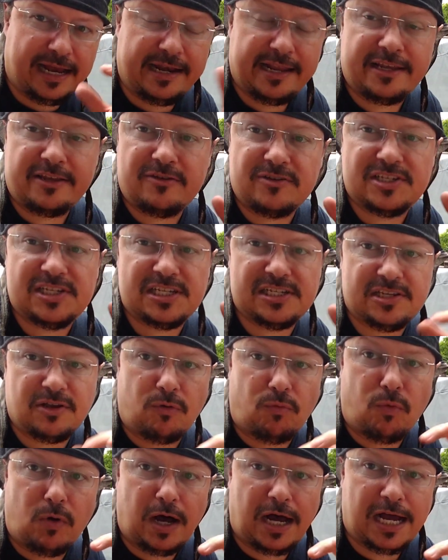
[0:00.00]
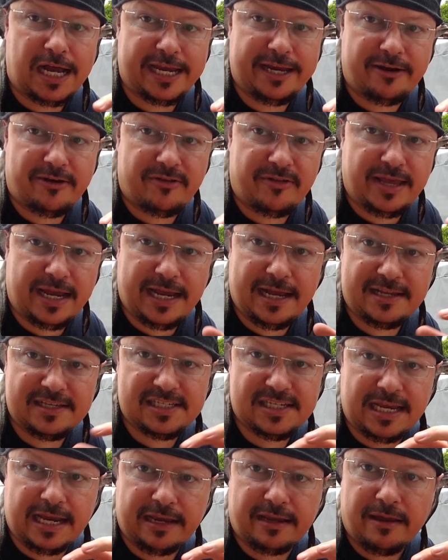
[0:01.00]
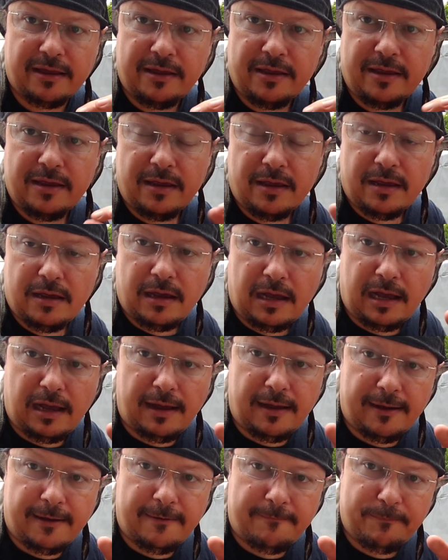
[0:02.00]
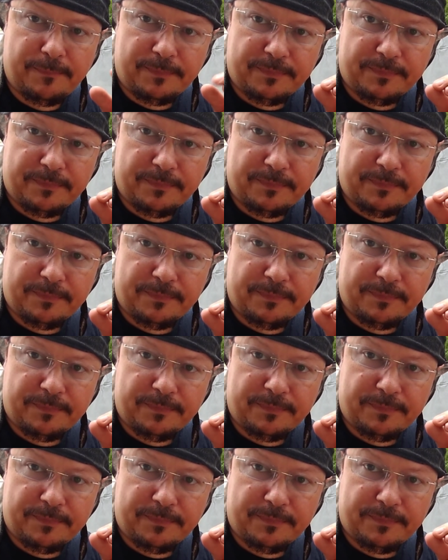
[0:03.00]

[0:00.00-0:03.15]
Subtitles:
And it uses a wire that has like a